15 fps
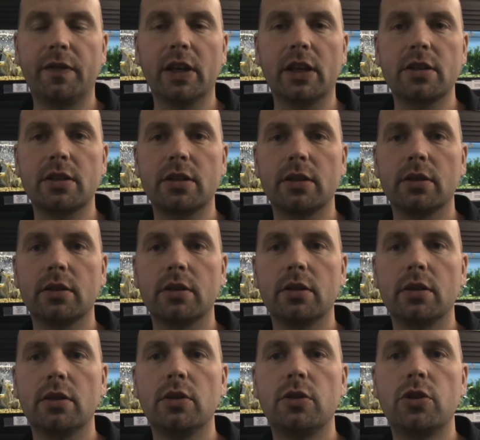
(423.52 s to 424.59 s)
fixed
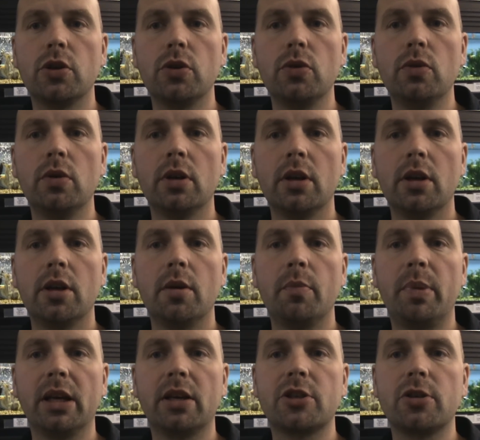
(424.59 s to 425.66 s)
two big